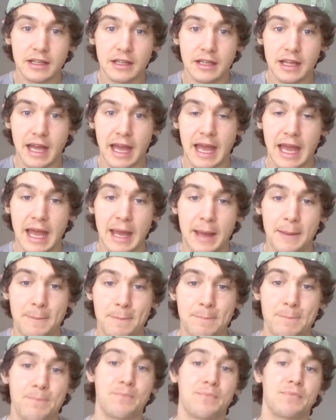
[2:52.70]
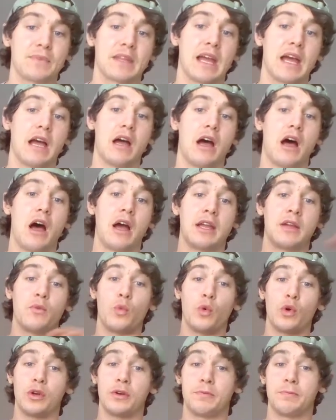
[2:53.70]
I
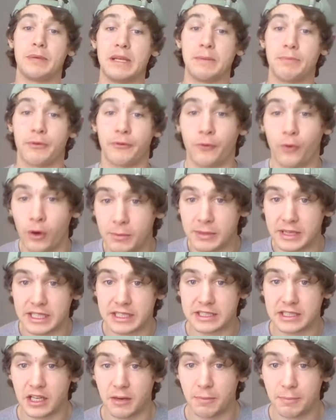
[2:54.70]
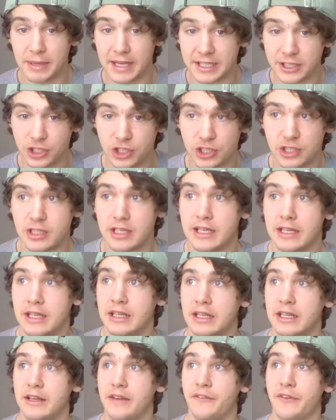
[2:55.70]
would be performing this on a pitch.
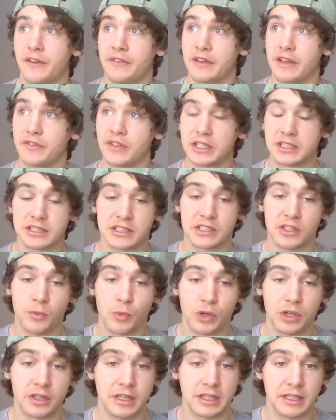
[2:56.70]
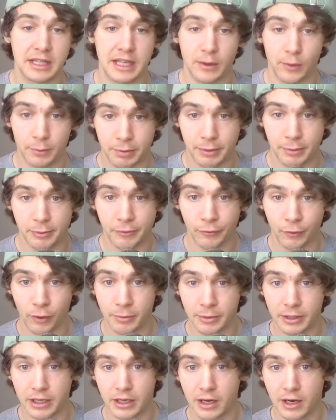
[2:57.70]
If I've given it to someone, they would be
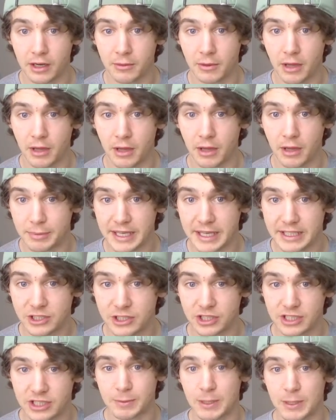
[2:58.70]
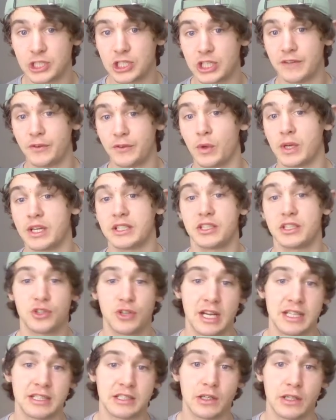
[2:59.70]
performing it on a pitch, especially if you wanted to
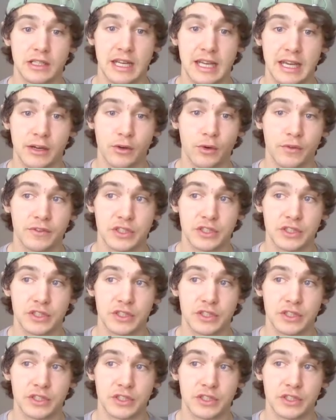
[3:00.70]
translate over to